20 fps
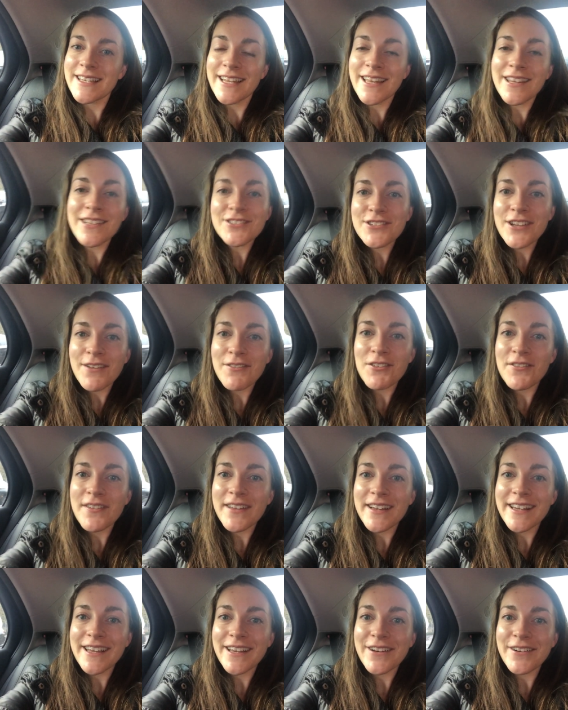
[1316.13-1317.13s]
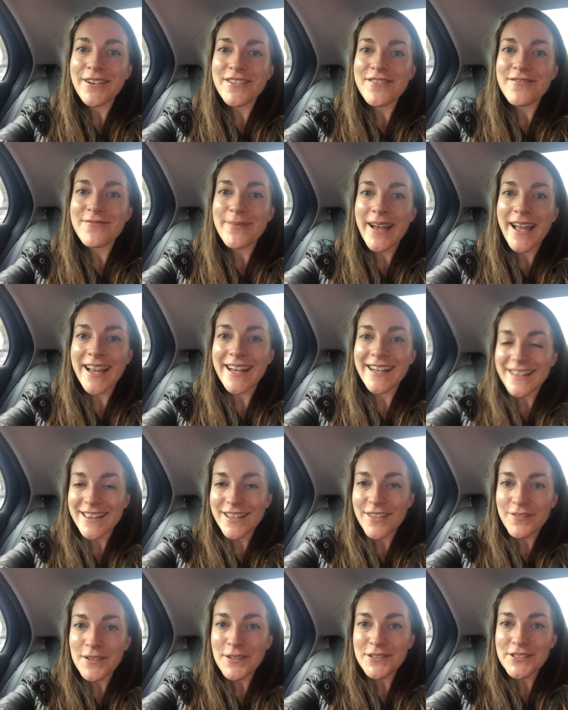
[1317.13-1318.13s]
another travel video of mine in
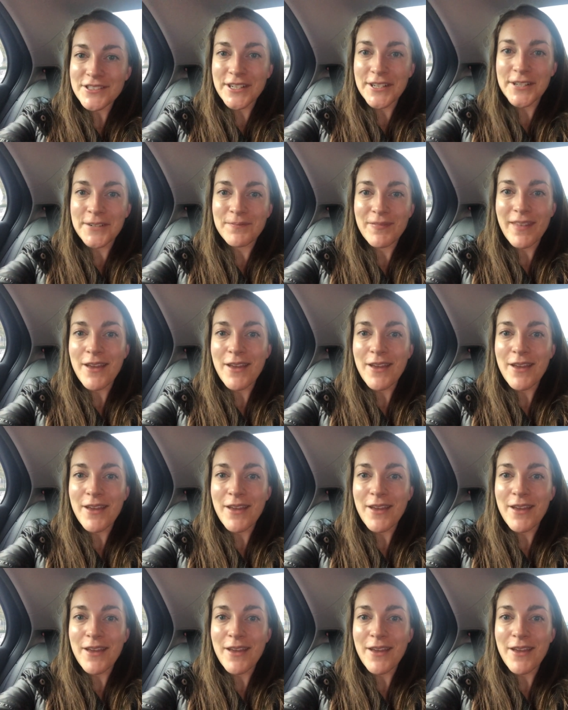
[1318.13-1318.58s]
the future